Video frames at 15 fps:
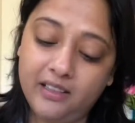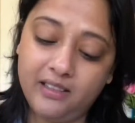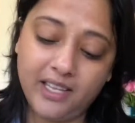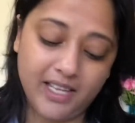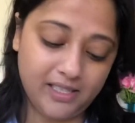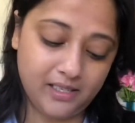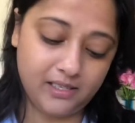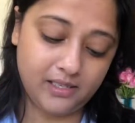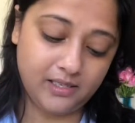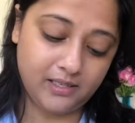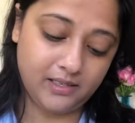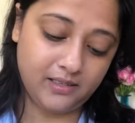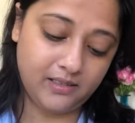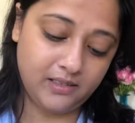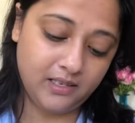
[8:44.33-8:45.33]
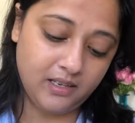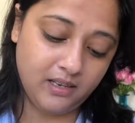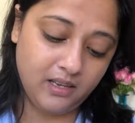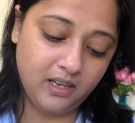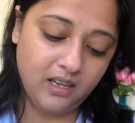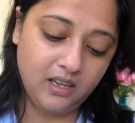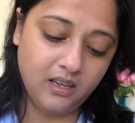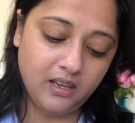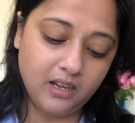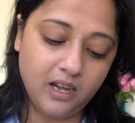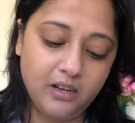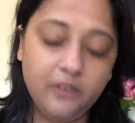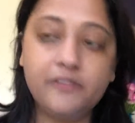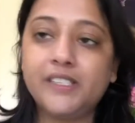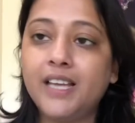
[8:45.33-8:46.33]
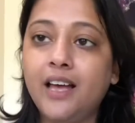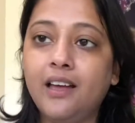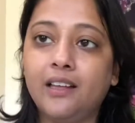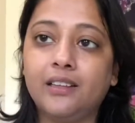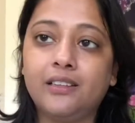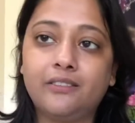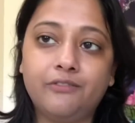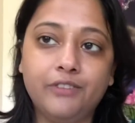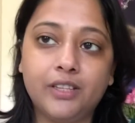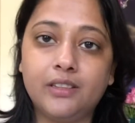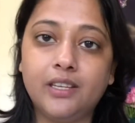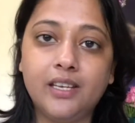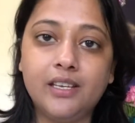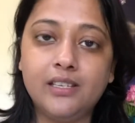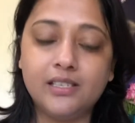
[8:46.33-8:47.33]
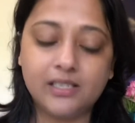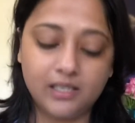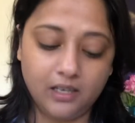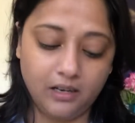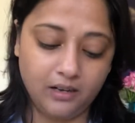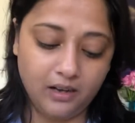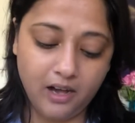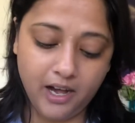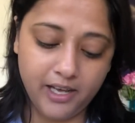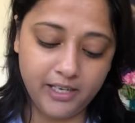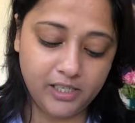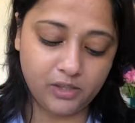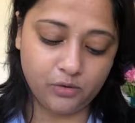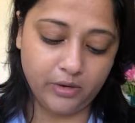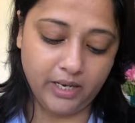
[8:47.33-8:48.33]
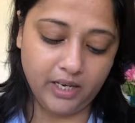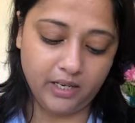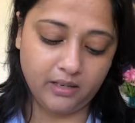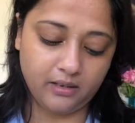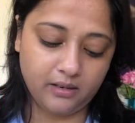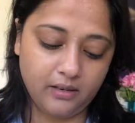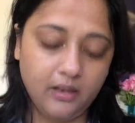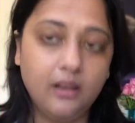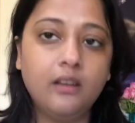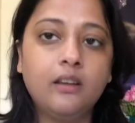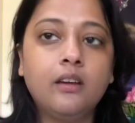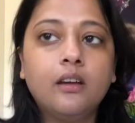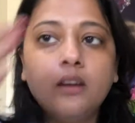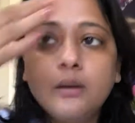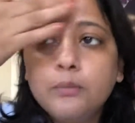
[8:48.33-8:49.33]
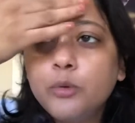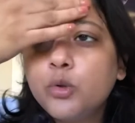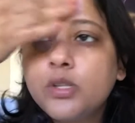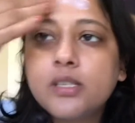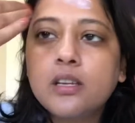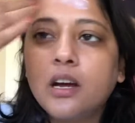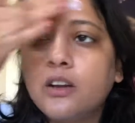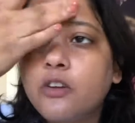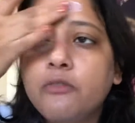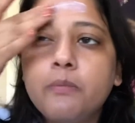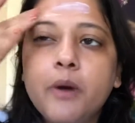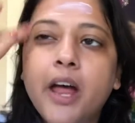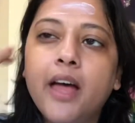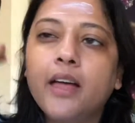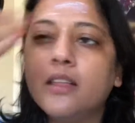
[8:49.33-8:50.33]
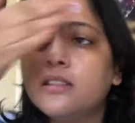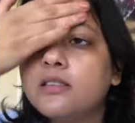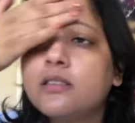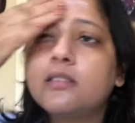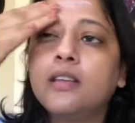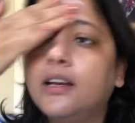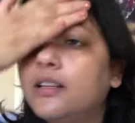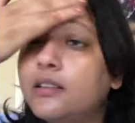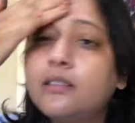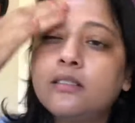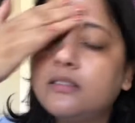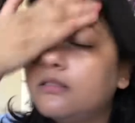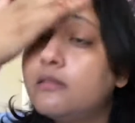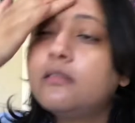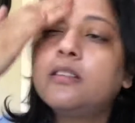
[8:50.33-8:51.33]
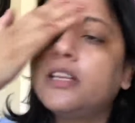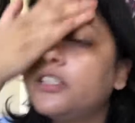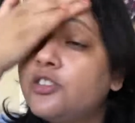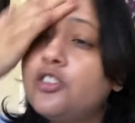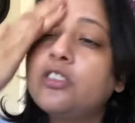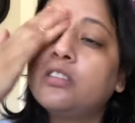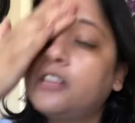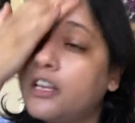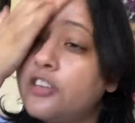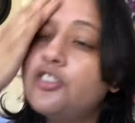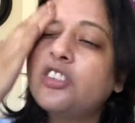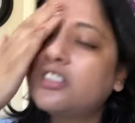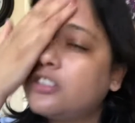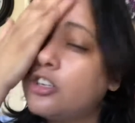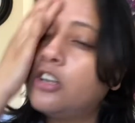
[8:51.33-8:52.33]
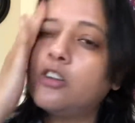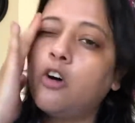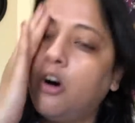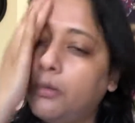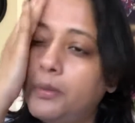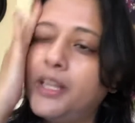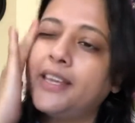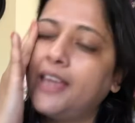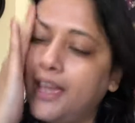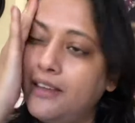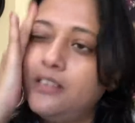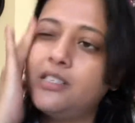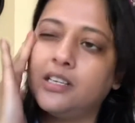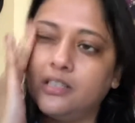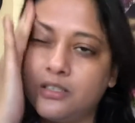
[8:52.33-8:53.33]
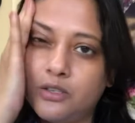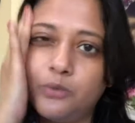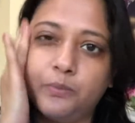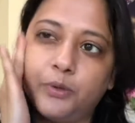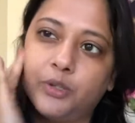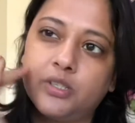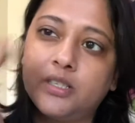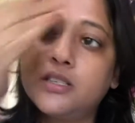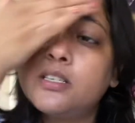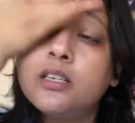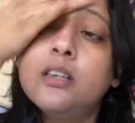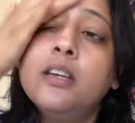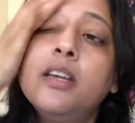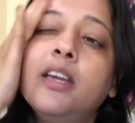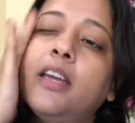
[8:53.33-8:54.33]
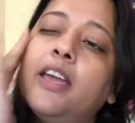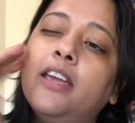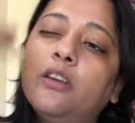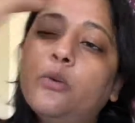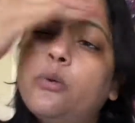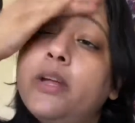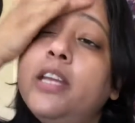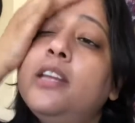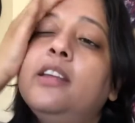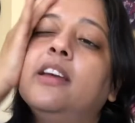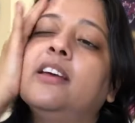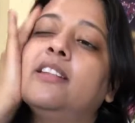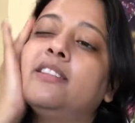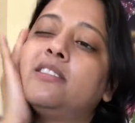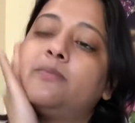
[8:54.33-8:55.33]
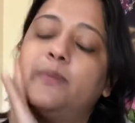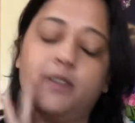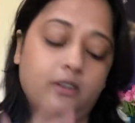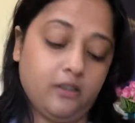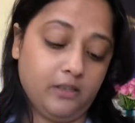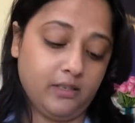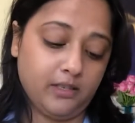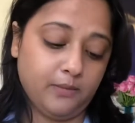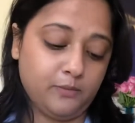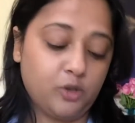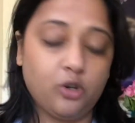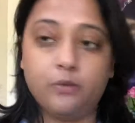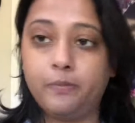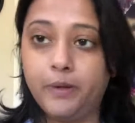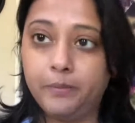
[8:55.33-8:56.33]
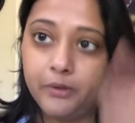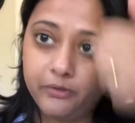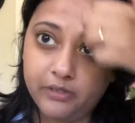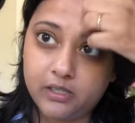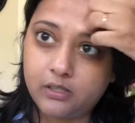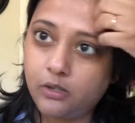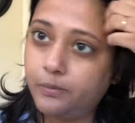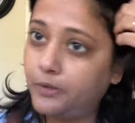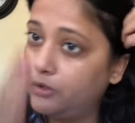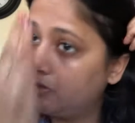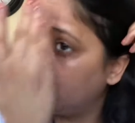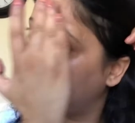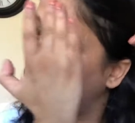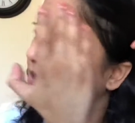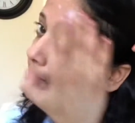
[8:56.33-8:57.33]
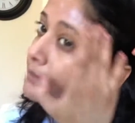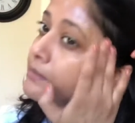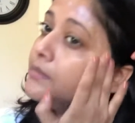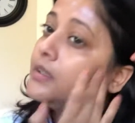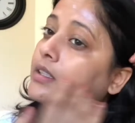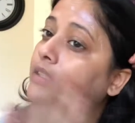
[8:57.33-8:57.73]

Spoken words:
that's kind of sad with these high street Boots kind of brands, that they're just not obligated to put ingredients, because I'm sure people will stop using them,